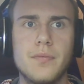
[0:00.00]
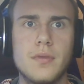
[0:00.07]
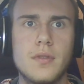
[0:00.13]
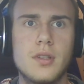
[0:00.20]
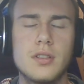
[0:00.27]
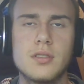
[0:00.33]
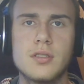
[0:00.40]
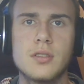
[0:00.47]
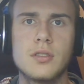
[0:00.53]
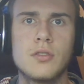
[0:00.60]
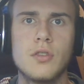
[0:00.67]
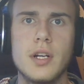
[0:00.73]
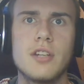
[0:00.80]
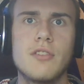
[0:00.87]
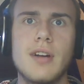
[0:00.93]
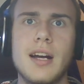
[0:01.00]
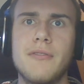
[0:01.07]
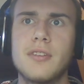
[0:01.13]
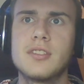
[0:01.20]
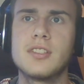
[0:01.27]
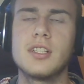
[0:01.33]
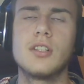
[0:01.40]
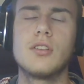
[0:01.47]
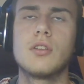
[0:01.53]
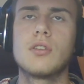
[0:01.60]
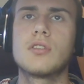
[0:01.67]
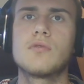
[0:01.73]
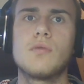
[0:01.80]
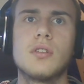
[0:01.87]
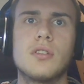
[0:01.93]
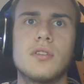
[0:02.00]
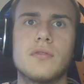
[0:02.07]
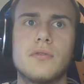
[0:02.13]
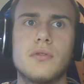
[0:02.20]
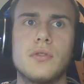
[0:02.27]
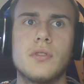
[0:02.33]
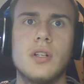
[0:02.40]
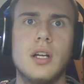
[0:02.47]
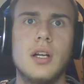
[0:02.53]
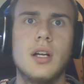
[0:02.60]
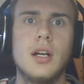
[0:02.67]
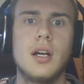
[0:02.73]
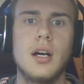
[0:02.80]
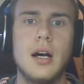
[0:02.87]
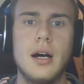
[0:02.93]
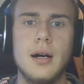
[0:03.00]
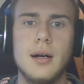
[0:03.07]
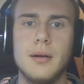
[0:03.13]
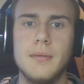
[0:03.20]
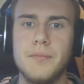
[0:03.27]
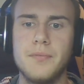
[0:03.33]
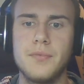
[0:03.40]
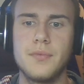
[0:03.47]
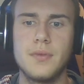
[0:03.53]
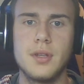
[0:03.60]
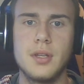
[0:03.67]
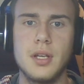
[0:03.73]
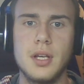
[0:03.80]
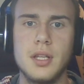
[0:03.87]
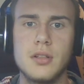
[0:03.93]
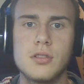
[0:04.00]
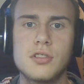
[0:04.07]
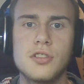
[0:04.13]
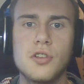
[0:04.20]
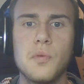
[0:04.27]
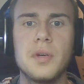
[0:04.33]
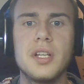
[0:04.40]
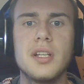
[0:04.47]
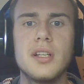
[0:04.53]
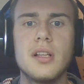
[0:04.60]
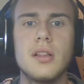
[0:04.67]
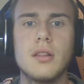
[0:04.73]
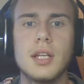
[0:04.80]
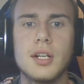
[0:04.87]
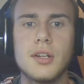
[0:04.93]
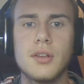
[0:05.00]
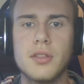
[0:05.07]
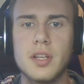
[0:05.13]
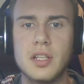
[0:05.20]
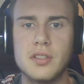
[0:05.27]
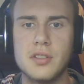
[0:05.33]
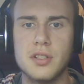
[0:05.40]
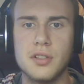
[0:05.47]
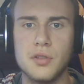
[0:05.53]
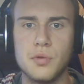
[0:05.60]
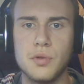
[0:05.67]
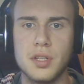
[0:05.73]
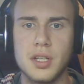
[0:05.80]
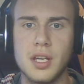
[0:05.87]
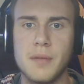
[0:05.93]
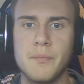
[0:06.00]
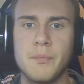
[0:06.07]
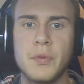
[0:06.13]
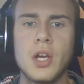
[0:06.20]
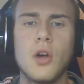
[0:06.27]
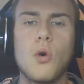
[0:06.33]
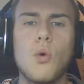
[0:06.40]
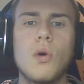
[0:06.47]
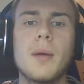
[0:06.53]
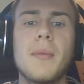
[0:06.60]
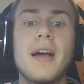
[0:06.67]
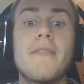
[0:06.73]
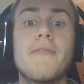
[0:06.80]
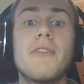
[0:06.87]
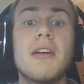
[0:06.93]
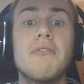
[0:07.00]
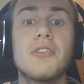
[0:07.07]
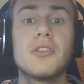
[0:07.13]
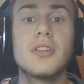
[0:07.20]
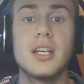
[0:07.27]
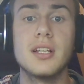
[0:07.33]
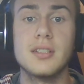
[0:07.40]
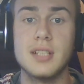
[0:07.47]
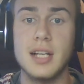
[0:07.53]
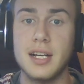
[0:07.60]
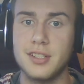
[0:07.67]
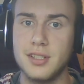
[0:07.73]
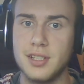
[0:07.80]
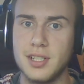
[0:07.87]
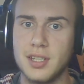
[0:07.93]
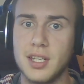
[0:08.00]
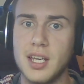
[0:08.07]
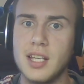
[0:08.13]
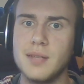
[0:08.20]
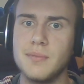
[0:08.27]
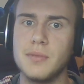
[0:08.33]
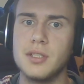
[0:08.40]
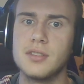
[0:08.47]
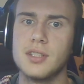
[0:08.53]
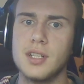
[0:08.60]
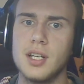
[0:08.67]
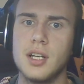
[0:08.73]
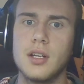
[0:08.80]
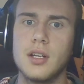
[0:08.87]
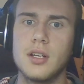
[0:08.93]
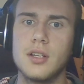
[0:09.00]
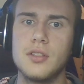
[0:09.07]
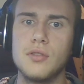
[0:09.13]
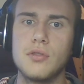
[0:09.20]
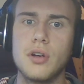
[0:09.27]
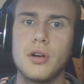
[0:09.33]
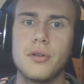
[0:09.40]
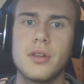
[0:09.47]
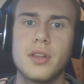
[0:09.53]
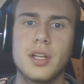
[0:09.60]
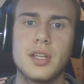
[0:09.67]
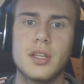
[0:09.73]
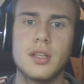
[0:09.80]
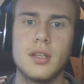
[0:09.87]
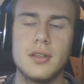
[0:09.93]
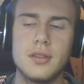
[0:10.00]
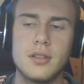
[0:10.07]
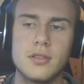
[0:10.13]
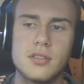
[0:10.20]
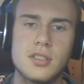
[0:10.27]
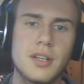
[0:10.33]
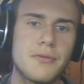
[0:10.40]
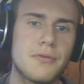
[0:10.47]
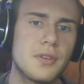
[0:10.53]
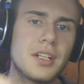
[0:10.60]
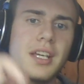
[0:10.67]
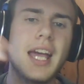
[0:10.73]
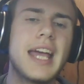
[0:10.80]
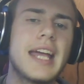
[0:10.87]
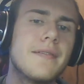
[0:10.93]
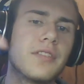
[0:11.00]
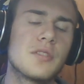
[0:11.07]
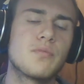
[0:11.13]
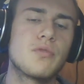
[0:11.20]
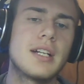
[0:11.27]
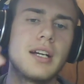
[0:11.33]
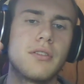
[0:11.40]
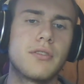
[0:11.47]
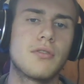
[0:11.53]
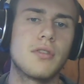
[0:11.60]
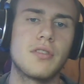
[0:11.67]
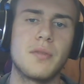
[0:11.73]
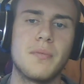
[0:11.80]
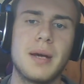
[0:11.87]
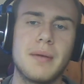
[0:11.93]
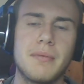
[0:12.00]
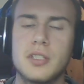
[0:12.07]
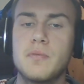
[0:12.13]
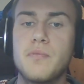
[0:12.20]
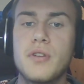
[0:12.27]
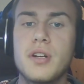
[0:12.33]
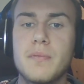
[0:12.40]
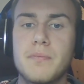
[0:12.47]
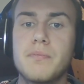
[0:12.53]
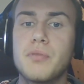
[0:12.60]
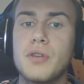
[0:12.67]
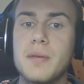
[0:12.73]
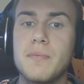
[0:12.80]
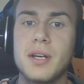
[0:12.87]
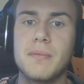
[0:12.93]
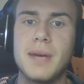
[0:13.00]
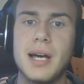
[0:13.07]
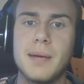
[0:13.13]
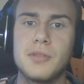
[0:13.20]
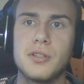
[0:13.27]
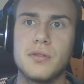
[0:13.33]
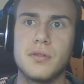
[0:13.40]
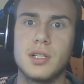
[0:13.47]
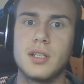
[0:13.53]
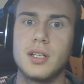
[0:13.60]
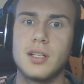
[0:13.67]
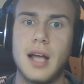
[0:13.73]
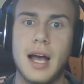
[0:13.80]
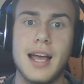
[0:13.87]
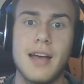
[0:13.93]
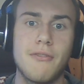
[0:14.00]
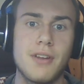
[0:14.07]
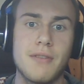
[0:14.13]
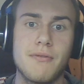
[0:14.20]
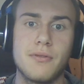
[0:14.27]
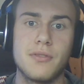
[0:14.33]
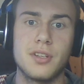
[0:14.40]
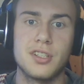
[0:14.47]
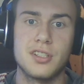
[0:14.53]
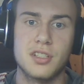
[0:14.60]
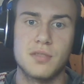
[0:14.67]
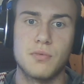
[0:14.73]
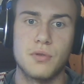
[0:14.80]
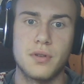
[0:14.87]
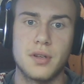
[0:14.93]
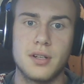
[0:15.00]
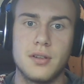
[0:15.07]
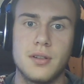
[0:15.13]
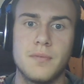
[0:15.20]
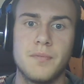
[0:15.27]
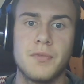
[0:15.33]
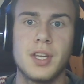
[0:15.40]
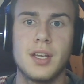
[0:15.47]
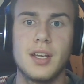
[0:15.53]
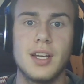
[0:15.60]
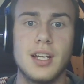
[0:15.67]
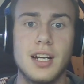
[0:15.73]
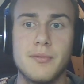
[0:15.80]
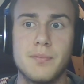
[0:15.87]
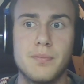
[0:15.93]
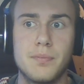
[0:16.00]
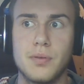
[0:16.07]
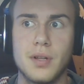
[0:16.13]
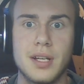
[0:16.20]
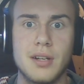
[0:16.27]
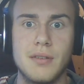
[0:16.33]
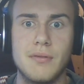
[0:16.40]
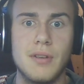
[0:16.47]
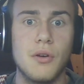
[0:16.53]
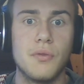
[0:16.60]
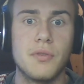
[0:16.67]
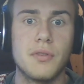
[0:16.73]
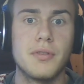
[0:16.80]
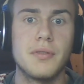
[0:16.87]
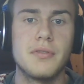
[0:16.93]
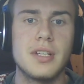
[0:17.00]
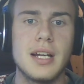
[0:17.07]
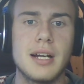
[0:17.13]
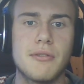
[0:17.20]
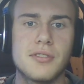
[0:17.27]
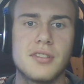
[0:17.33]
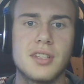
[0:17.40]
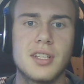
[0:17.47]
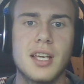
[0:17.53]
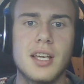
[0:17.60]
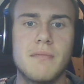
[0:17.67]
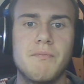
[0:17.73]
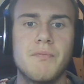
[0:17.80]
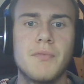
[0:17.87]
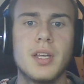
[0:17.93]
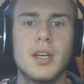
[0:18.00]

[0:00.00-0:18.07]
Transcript: Just great graphics. It looks wonderful. And there's so many little things you can do in the game. One of my favorite things actually in the game is you go to there's different caves spread out throughout the map. It's pretty big map too. I haven't even finished exploring it all, and I've played over 15 hours in the game.